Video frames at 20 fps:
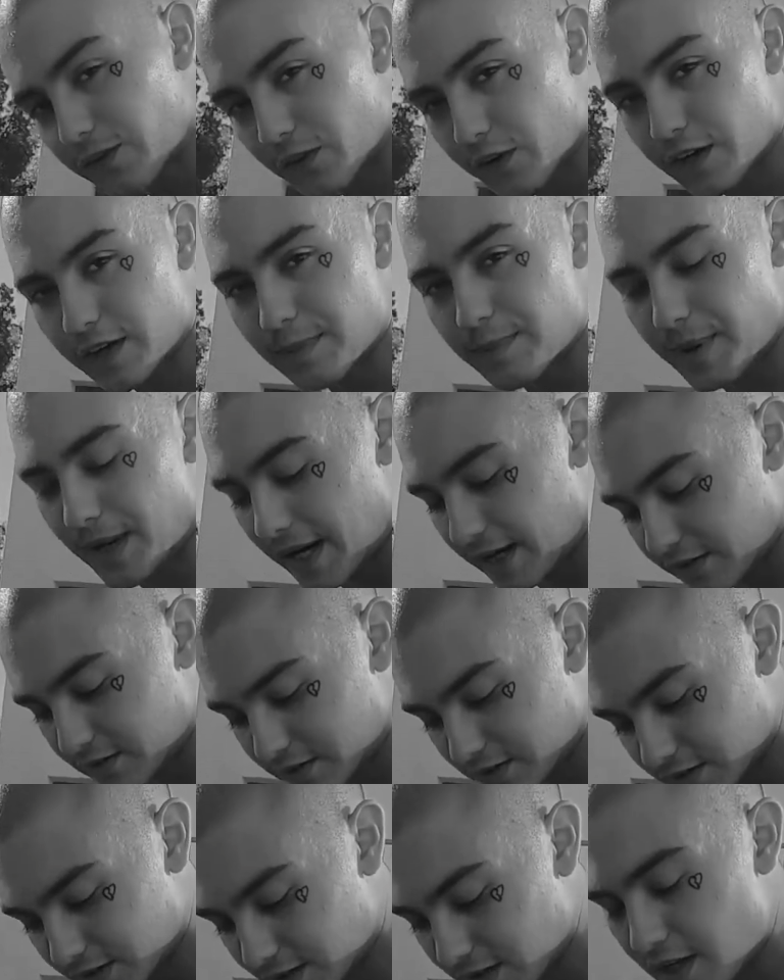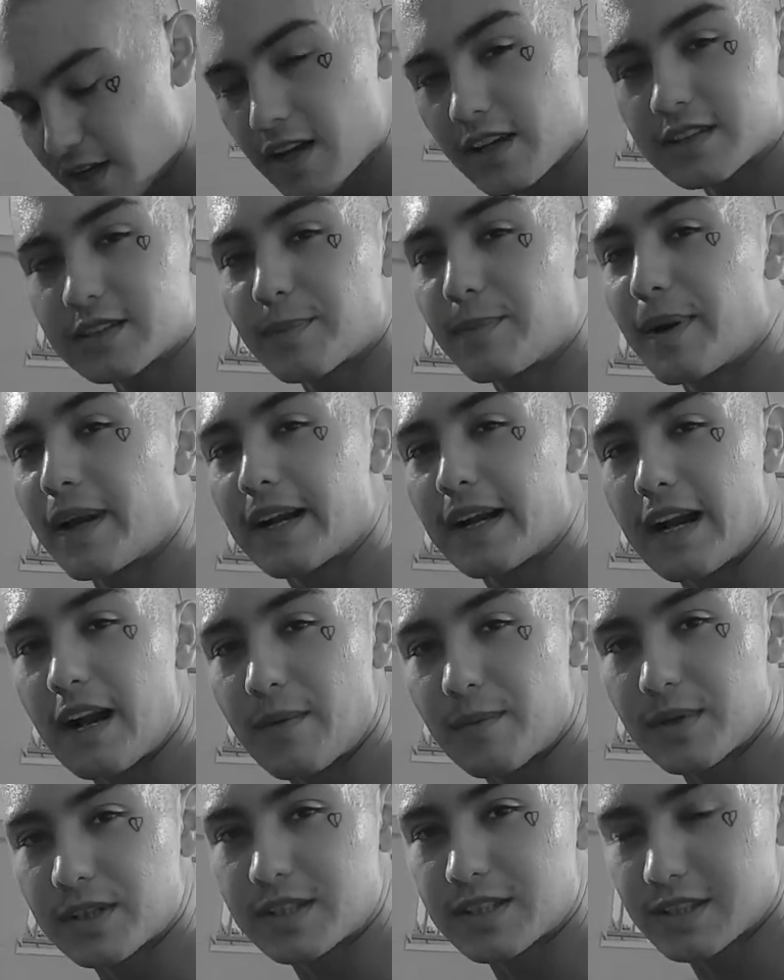40 pounds, depending how
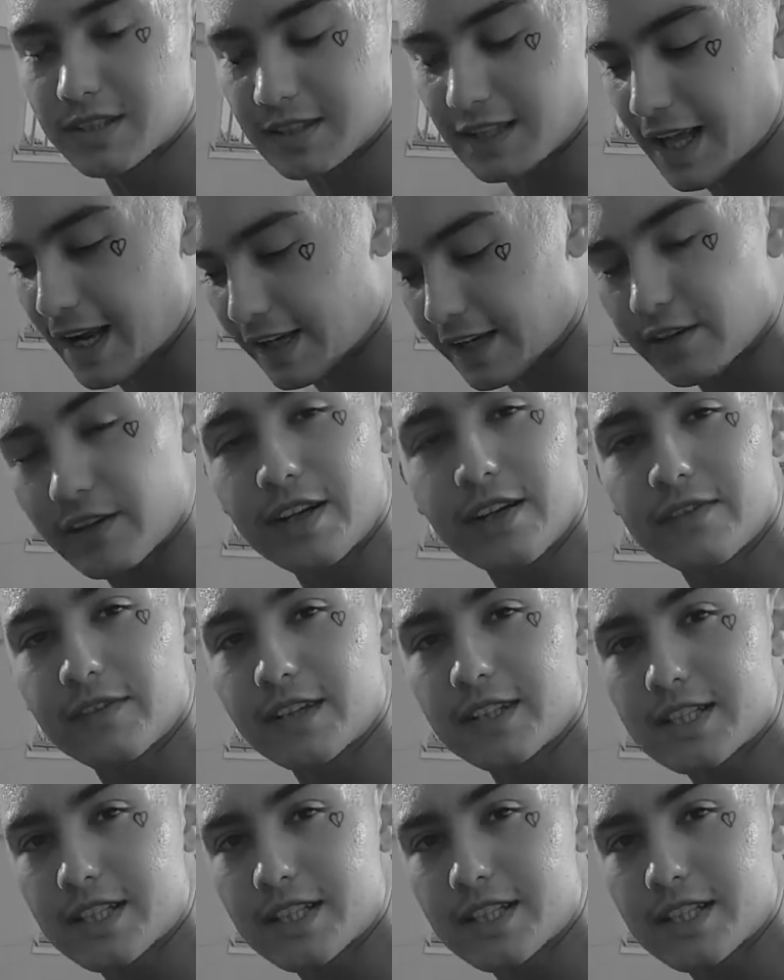much slack you give the